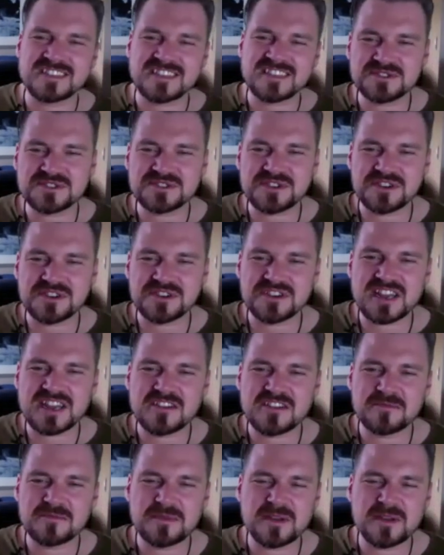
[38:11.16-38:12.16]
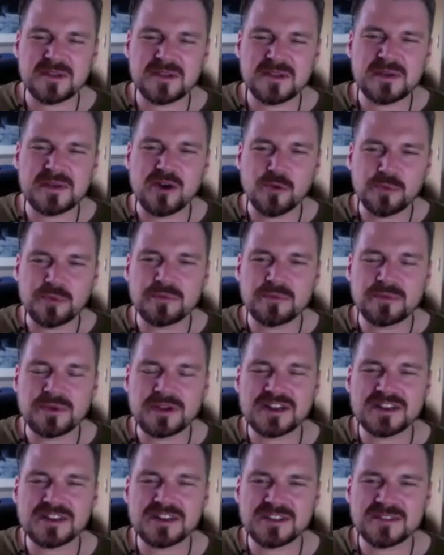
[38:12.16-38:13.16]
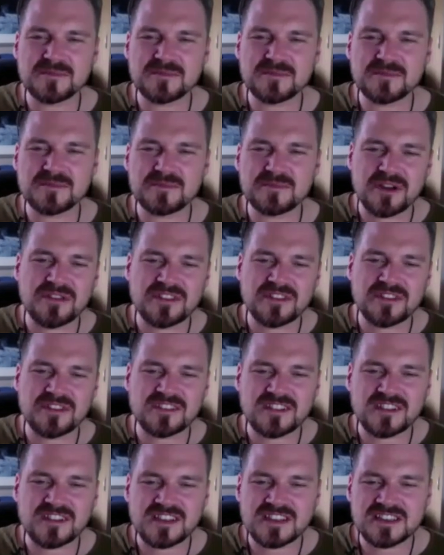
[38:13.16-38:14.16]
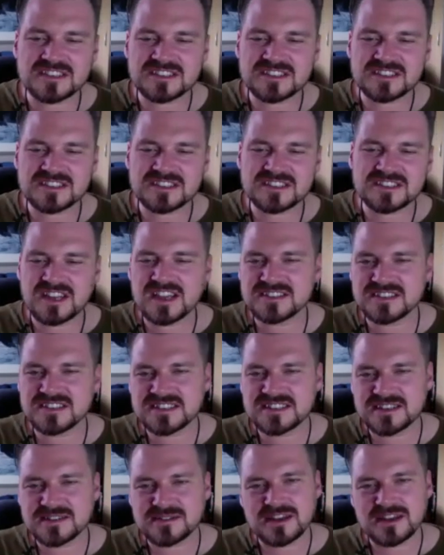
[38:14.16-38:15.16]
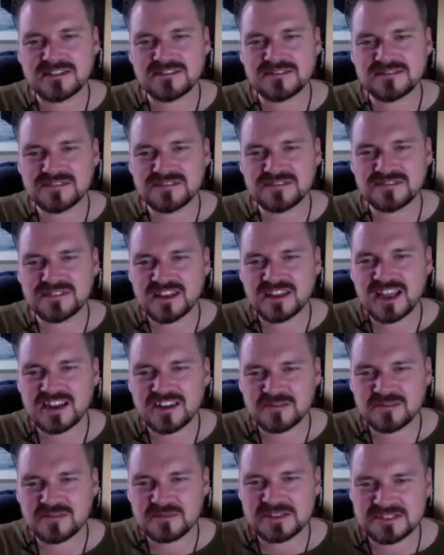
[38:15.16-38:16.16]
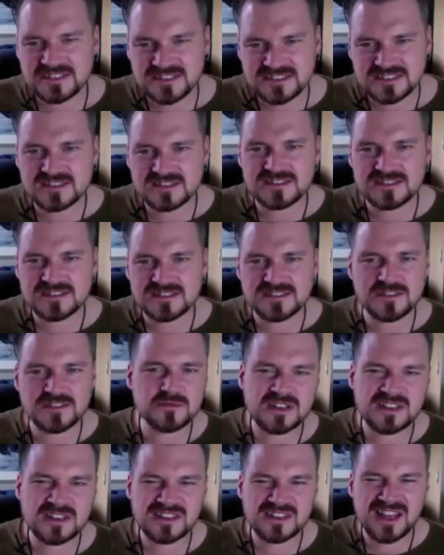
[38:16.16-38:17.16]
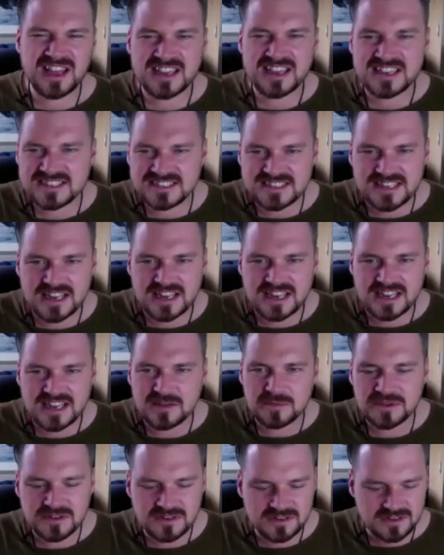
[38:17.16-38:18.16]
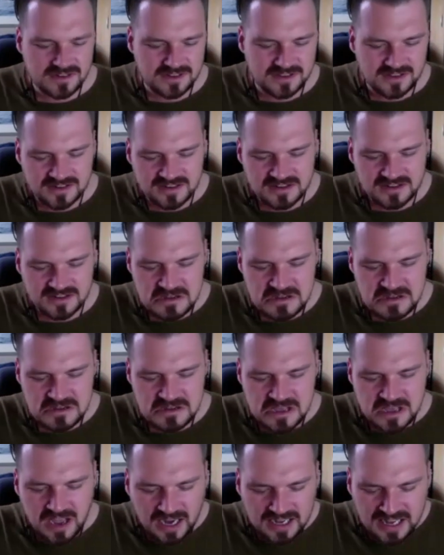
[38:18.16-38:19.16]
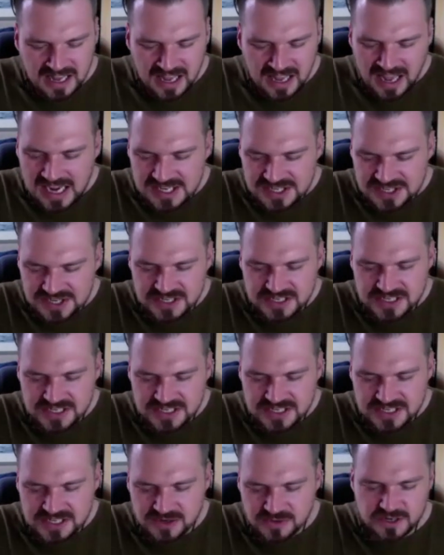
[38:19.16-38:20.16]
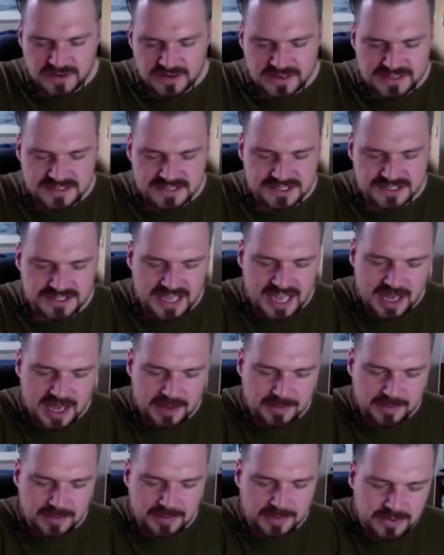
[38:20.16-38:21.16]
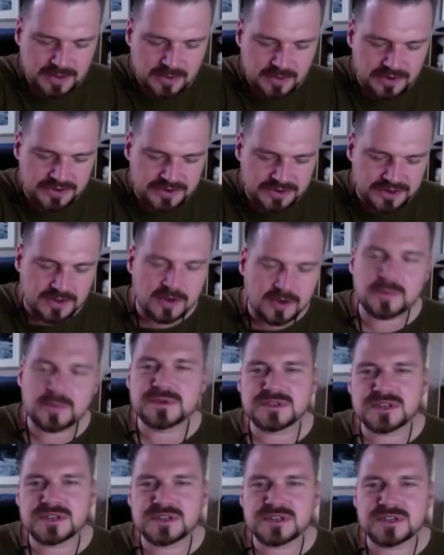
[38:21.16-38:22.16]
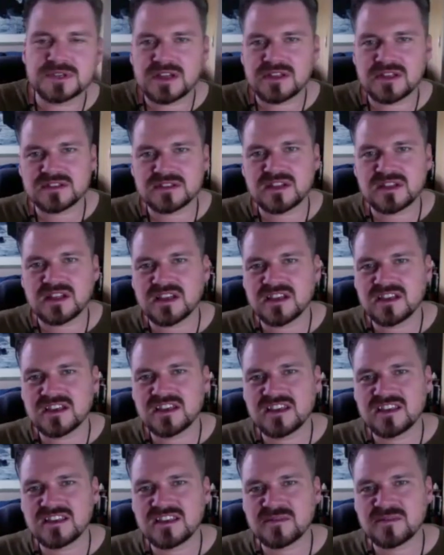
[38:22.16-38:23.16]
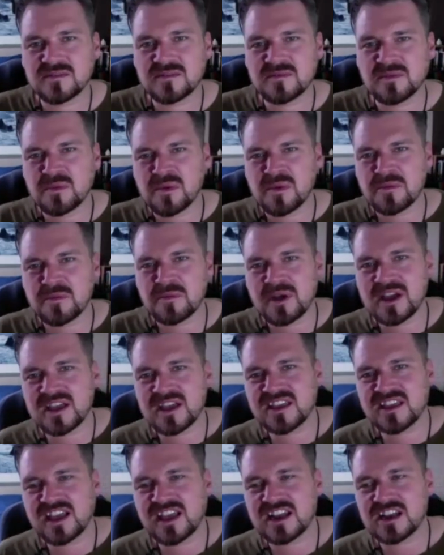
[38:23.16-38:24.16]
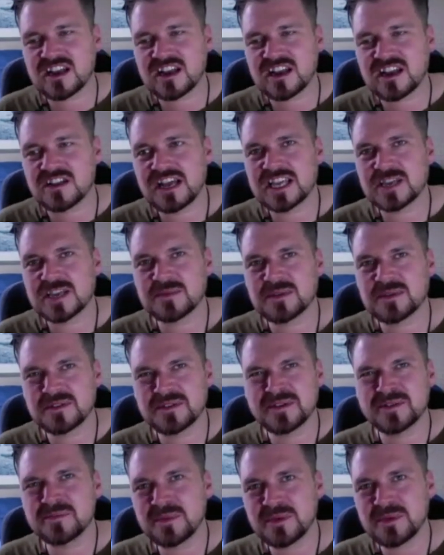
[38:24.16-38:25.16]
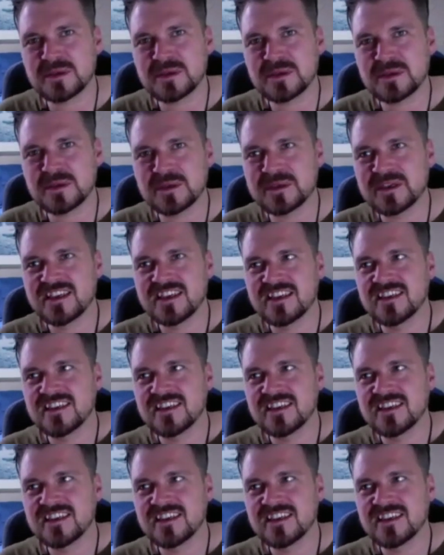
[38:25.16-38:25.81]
you just got to kind of be a bit open-minded. But I think like it's nice to still have that kind of mysticism and excitement. And I certainly don't want to do it to scare people. I want to do the opposite. I think like my kind of argument would be